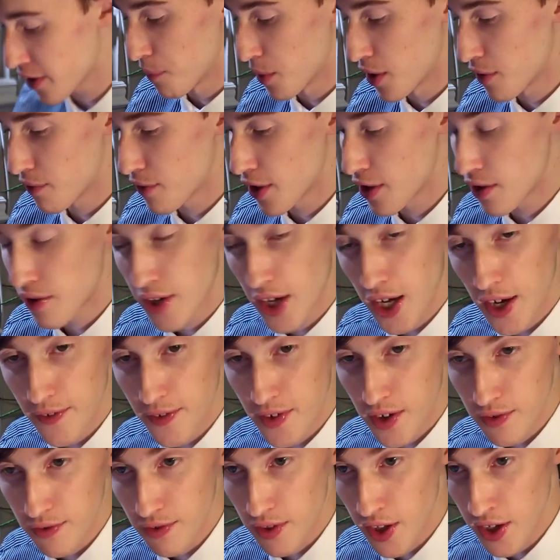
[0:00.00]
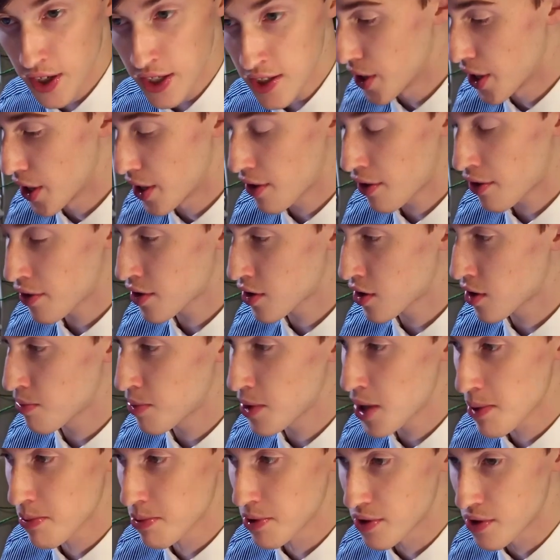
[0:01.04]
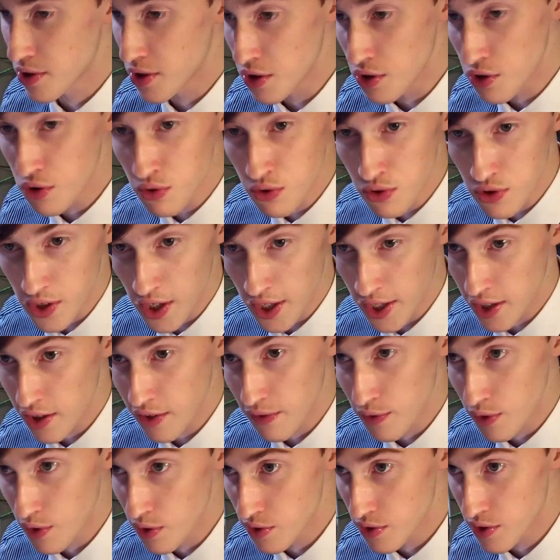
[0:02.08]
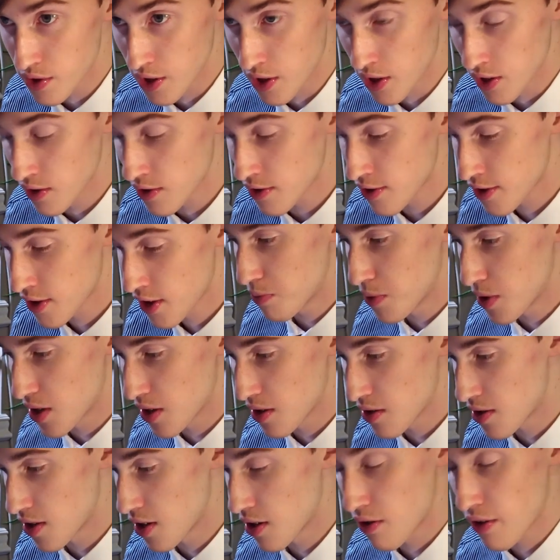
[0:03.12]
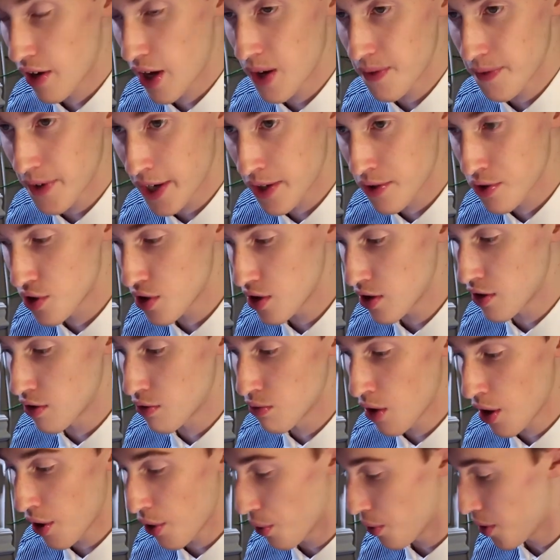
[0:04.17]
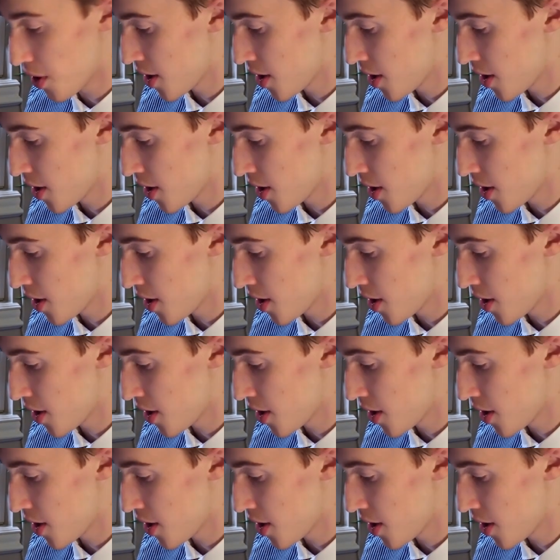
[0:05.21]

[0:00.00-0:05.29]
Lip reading: but if they don't have enough light, they aren't going to be able to use any of those things because they don't have energy to grow.